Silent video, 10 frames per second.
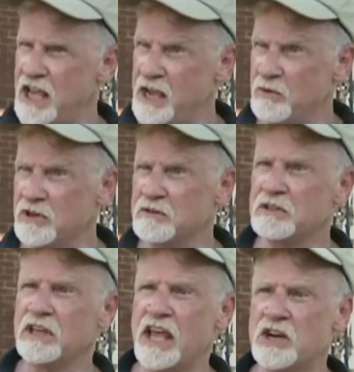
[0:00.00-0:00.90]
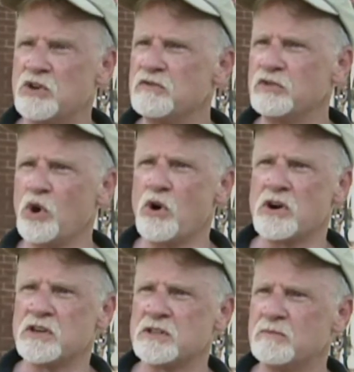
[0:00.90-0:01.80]
They were laying new
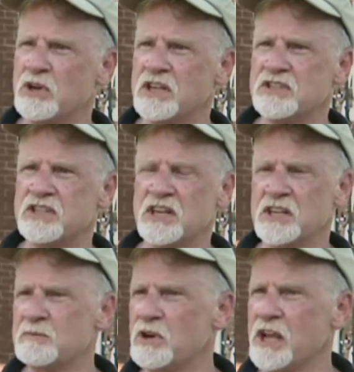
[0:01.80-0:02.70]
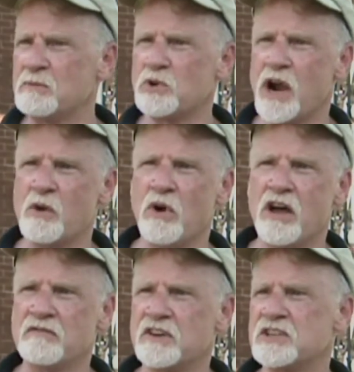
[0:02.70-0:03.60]
floors, putting in ceilings, putting up
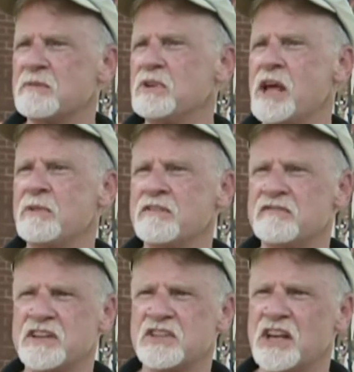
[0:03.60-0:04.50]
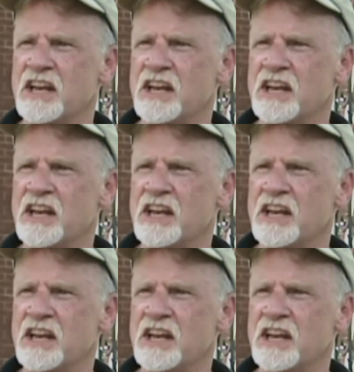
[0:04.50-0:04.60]
drywall, fixing plumbing, fixing